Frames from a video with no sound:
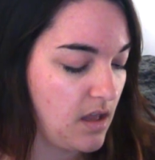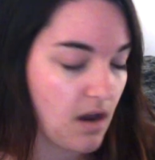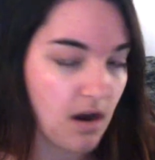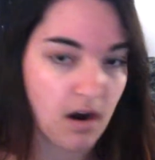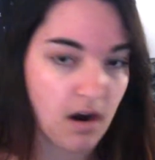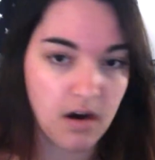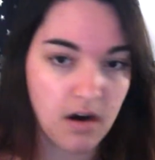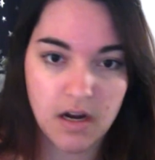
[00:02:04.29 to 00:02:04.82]

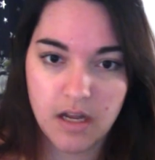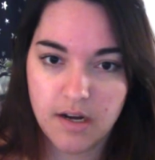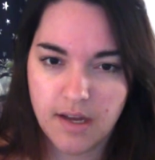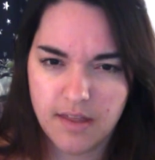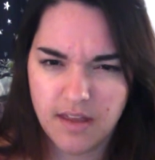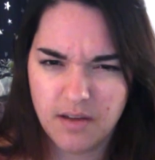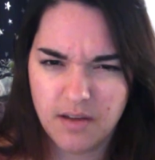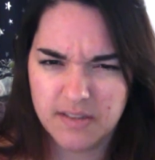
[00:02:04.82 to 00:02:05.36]
argan, I
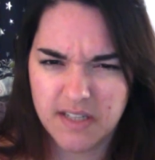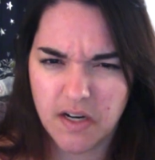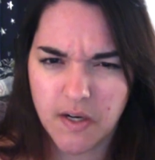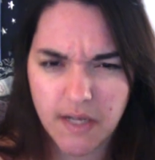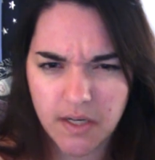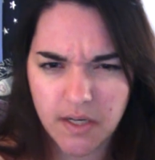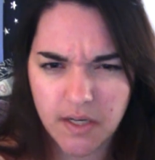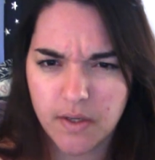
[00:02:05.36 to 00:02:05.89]
think it was the
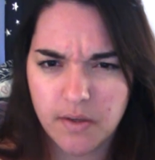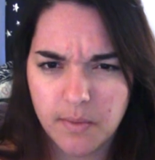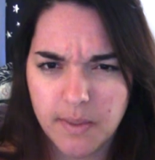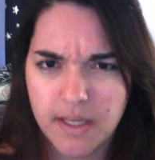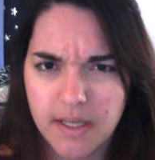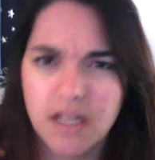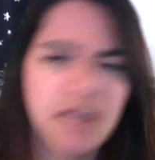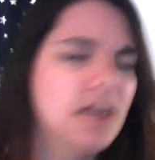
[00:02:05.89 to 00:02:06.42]
argan oil
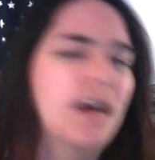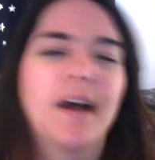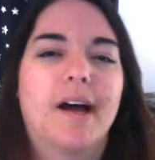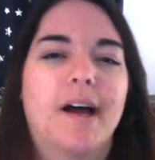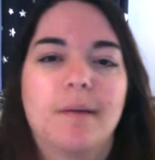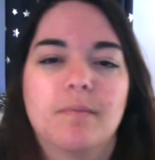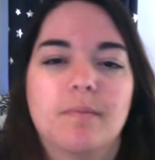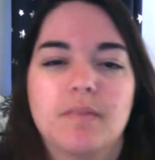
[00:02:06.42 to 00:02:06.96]

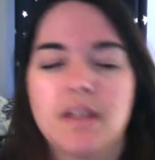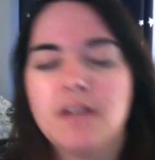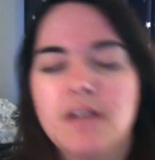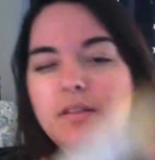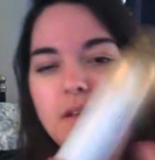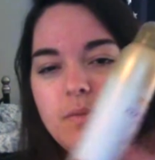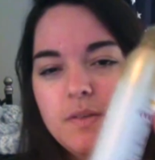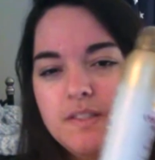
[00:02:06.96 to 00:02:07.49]
one.
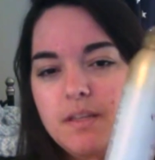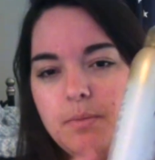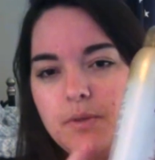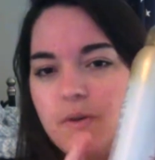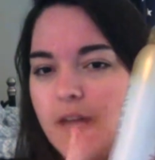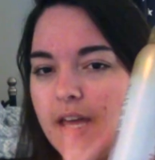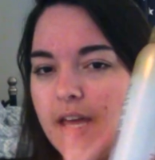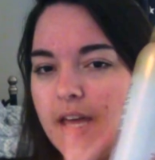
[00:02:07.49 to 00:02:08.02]
It was in the blue
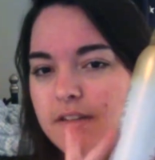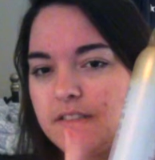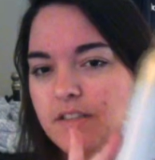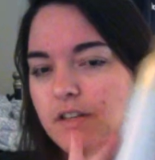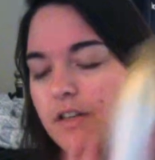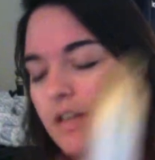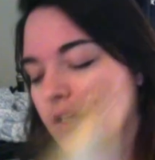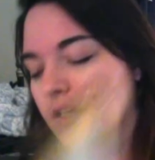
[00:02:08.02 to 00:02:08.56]
canister.
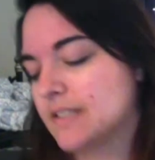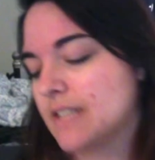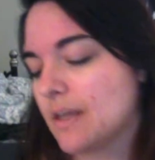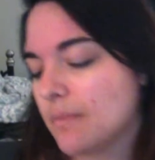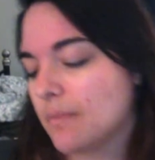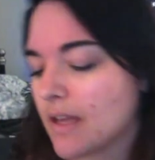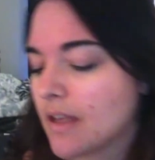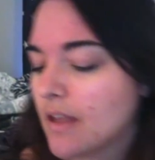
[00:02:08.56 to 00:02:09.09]
You can see
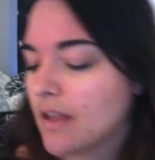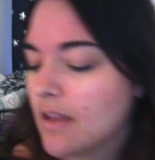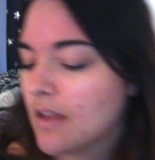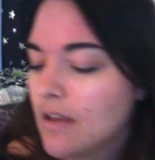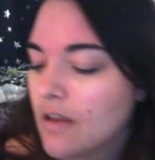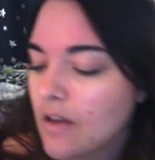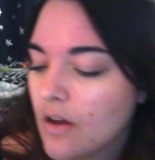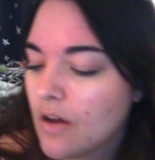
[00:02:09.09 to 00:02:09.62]
in my
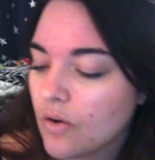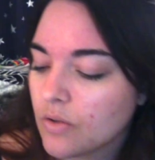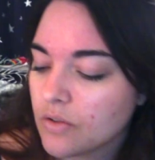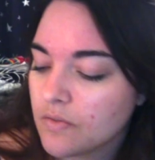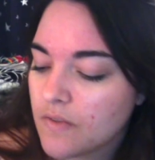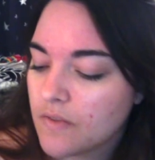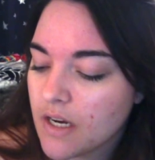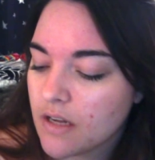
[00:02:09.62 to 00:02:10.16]

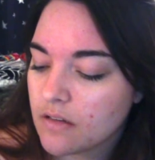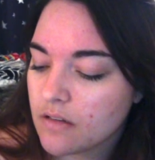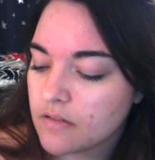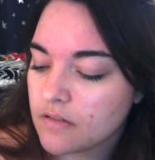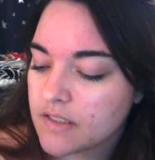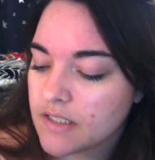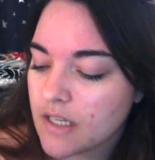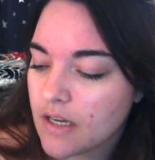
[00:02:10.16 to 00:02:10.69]
old videos